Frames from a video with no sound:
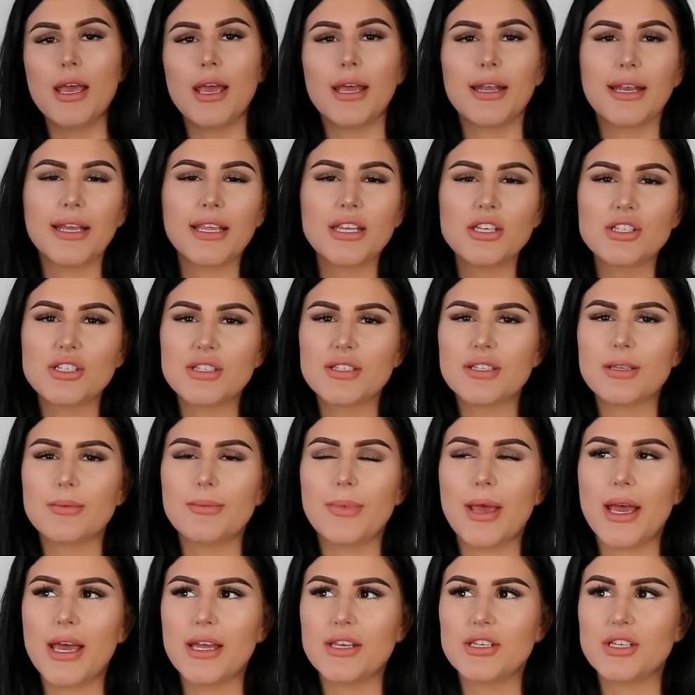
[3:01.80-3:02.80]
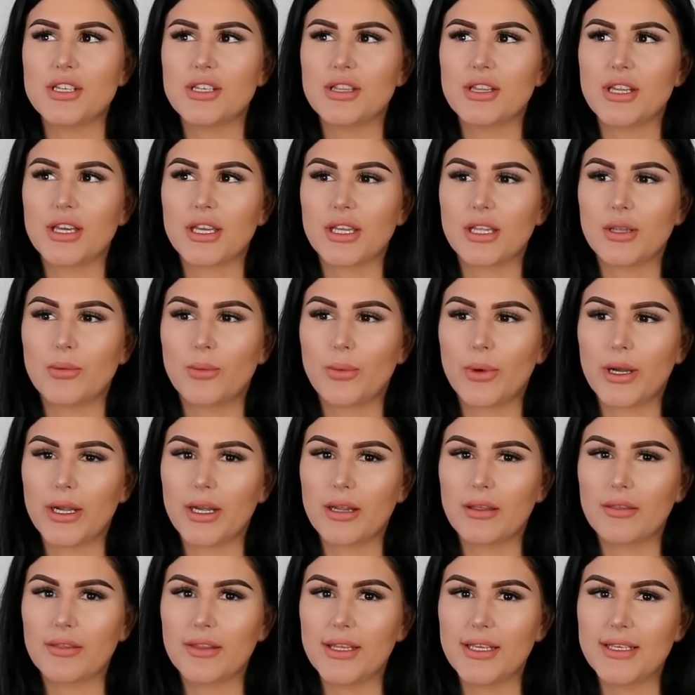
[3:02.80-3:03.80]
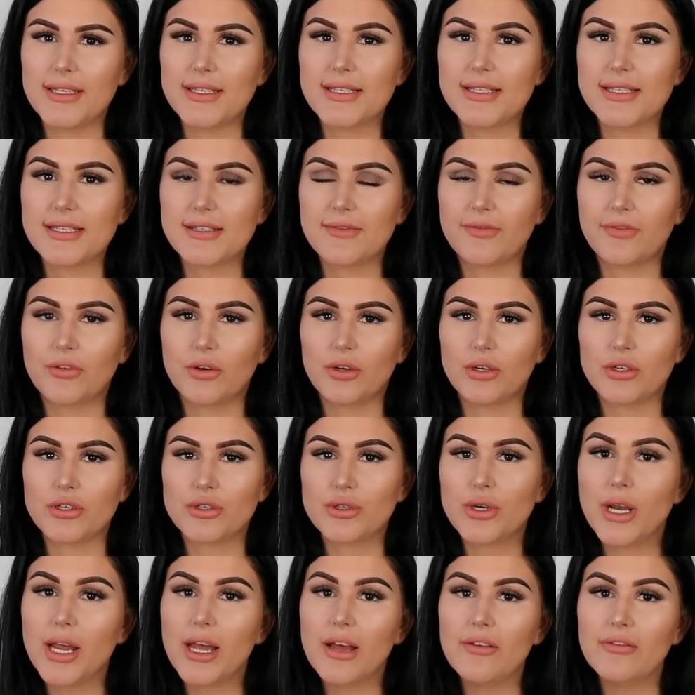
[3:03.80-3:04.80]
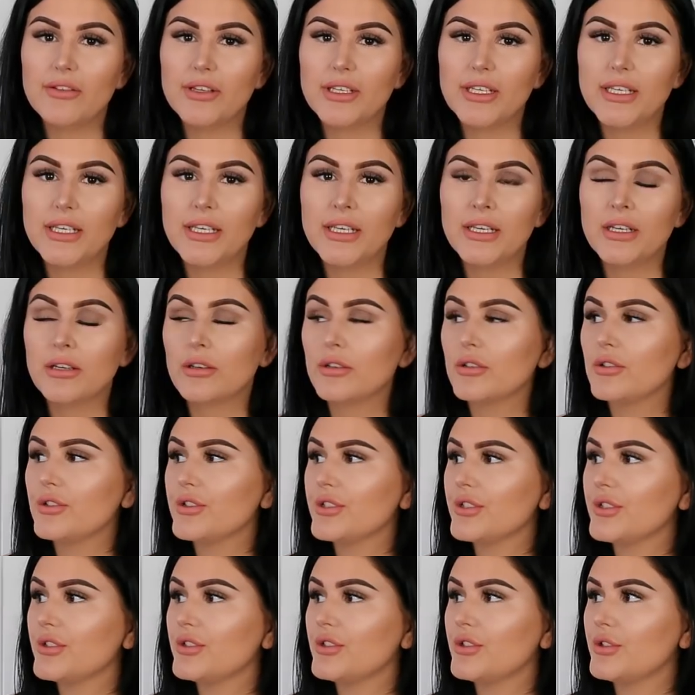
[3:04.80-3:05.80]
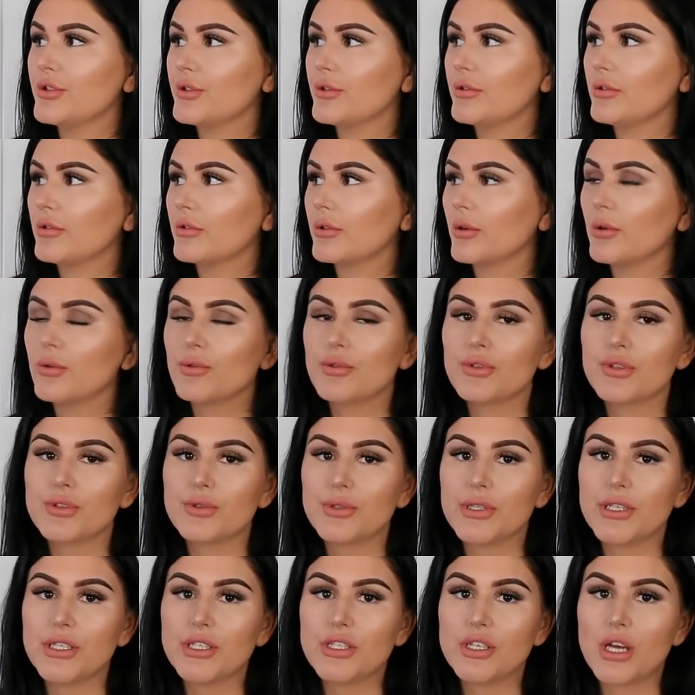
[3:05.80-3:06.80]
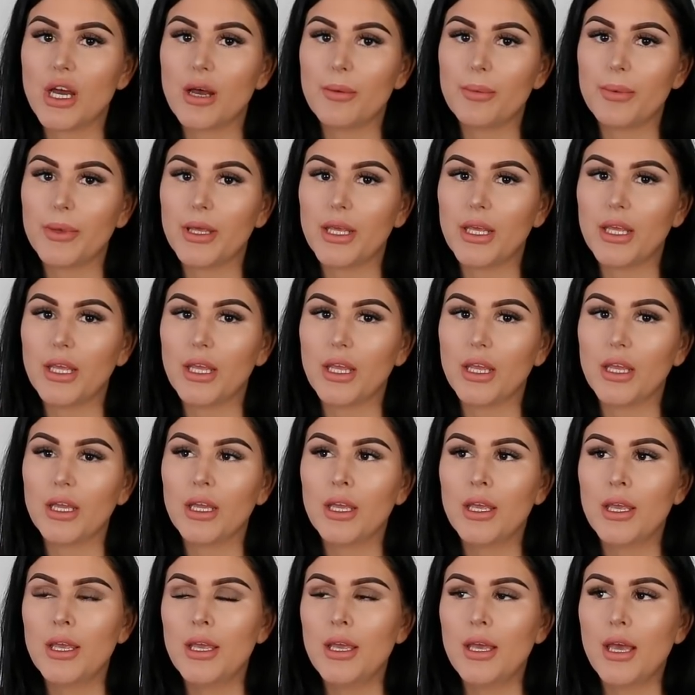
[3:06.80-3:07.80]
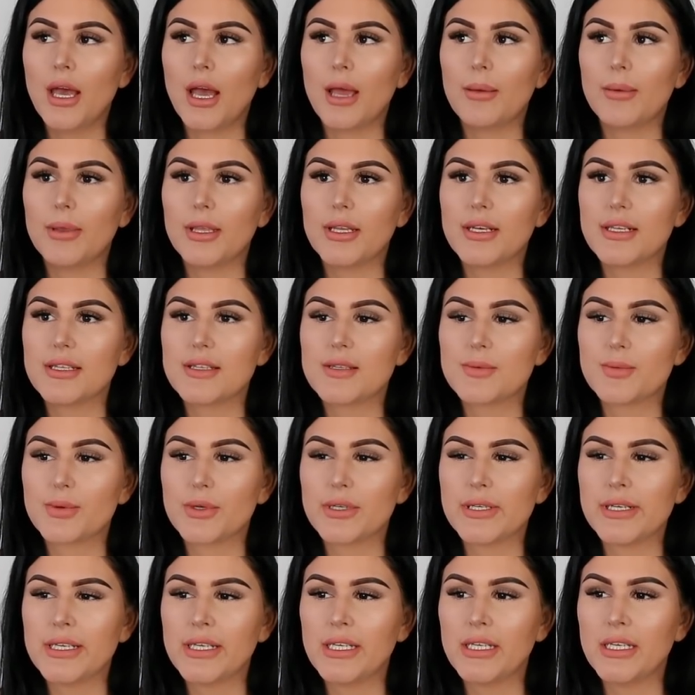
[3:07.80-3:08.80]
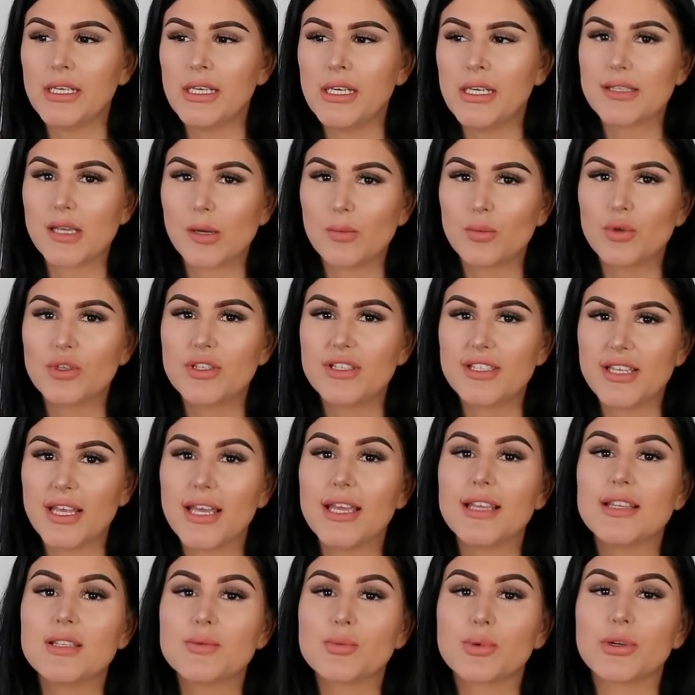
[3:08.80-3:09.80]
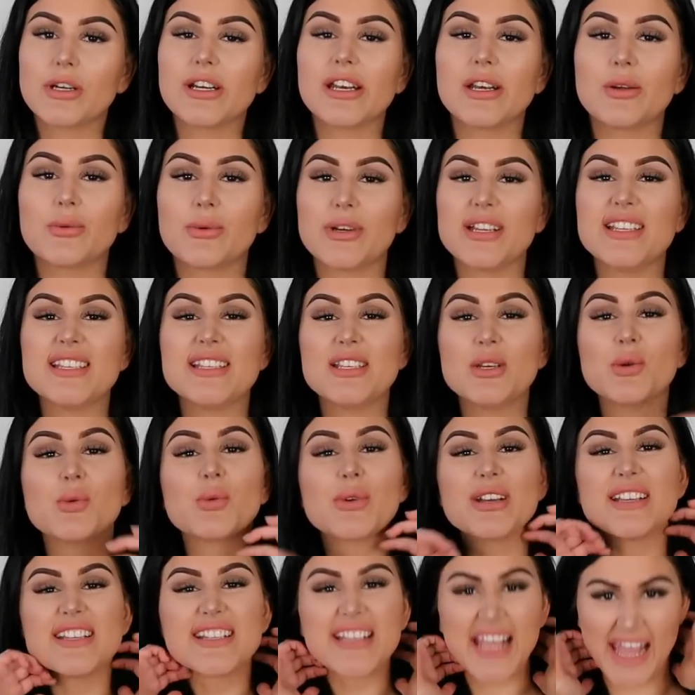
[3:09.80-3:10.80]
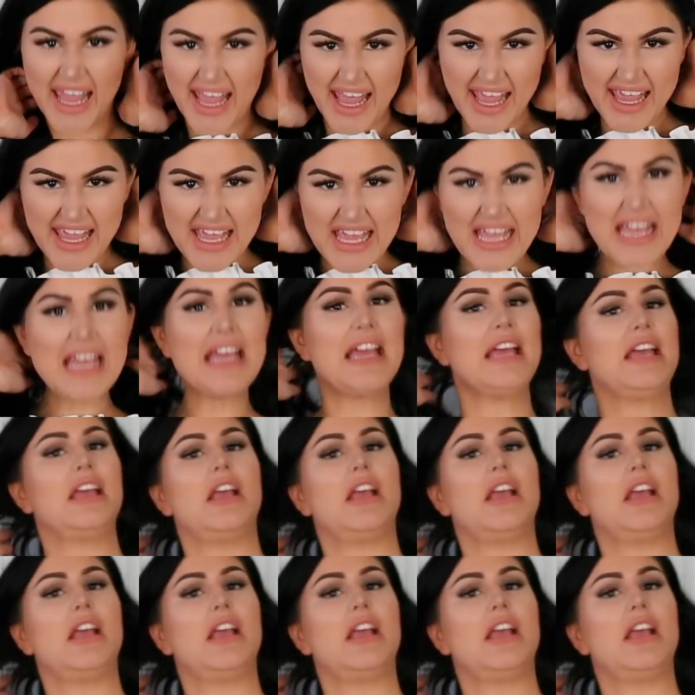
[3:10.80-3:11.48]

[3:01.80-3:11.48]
And I can just imagine like wearing this for traveling or just grocery shopping. I mean, it's pretty, some would say it's pretty risque.